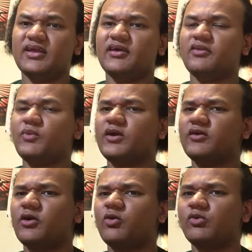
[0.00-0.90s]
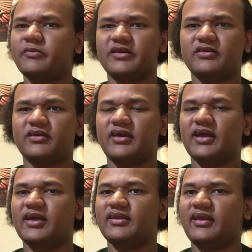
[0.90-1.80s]
There's a weird old woman
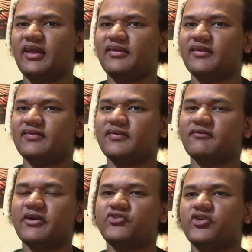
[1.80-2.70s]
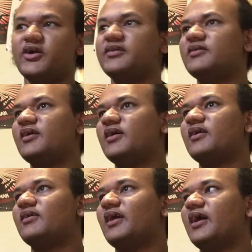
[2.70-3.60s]
that sits in the restaurant
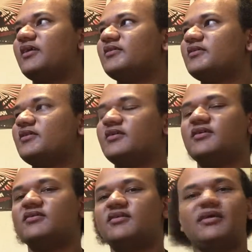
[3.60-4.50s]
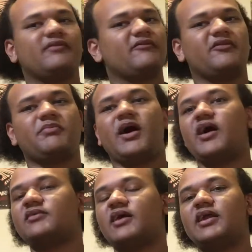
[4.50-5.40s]
that doesn't
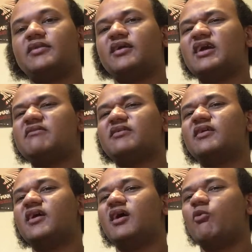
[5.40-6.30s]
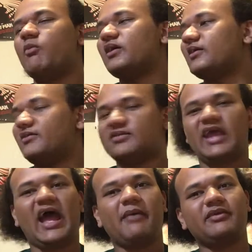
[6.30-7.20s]
respond to anything. Even a woman gets
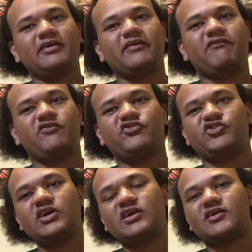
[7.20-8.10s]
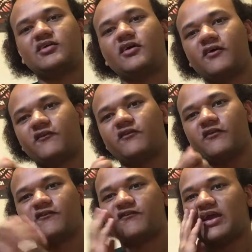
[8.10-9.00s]
stabbed in the cheek or
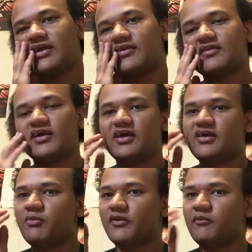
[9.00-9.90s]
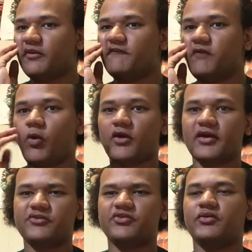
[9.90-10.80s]
face with a fork,
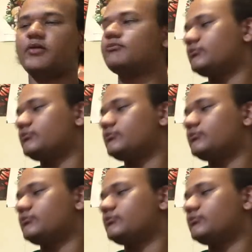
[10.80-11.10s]
and she's like,